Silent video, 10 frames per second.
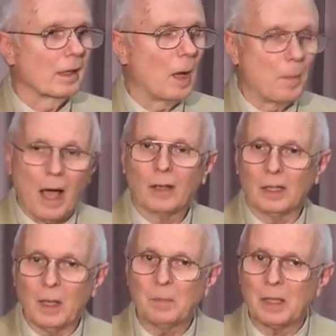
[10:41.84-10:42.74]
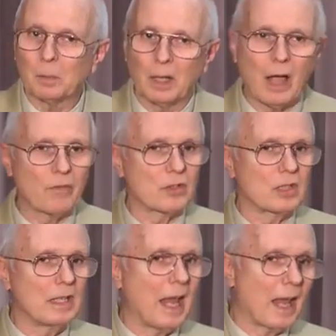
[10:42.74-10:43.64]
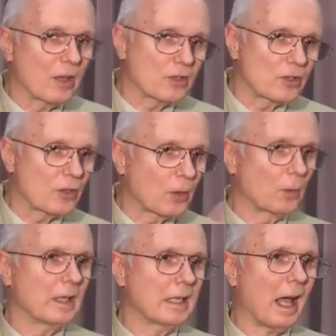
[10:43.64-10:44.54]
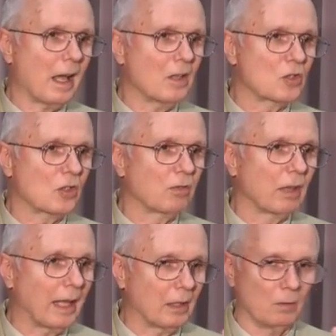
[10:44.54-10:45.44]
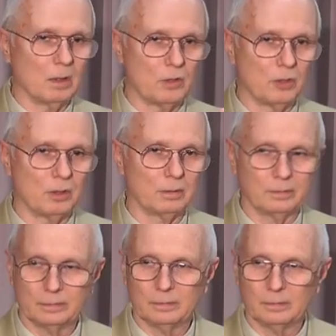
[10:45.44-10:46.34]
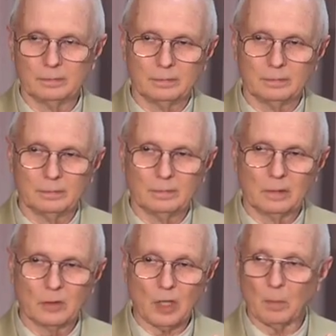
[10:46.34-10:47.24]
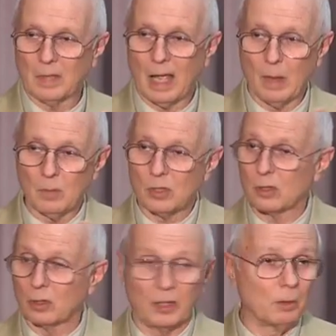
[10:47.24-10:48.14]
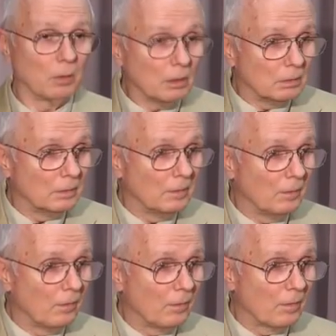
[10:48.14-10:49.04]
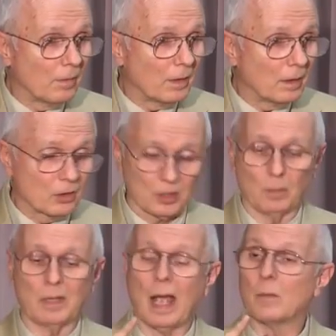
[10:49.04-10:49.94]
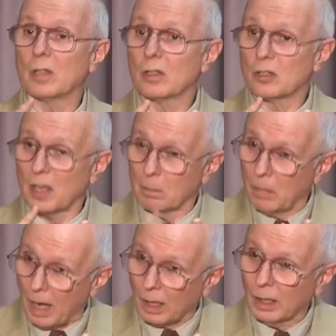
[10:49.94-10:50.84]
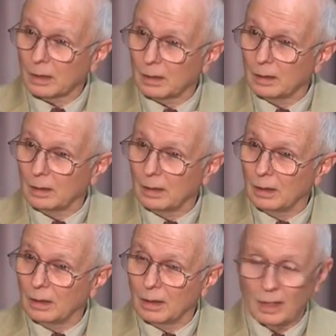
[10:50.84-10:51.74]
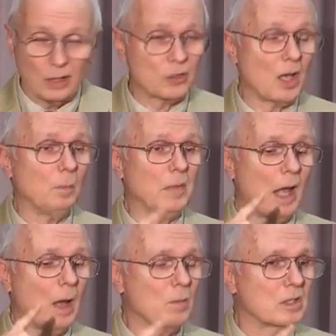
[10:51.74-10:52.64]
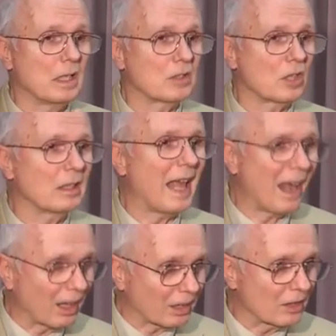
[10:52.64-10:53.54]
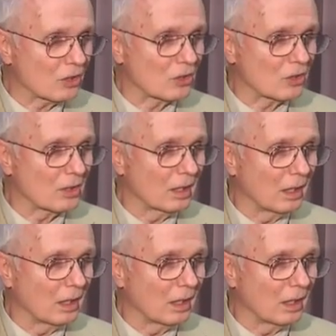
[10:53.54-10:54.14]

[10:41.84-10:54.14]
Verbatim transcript: Apocalyptic prophecy has three kinds of language. Sometimes it's literal, sometimes it's symbolic, and sometimes it's analogous.